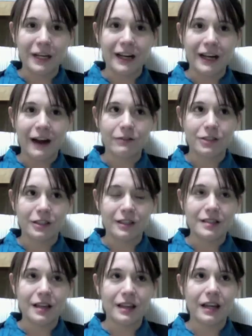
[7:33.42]
after he
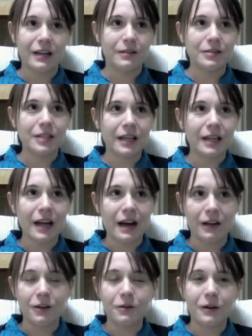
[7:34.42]
said that, he was like, yeah,
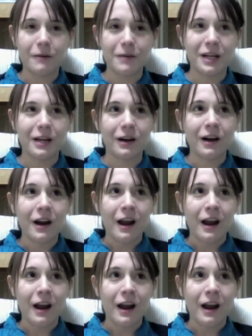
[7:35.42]
you come here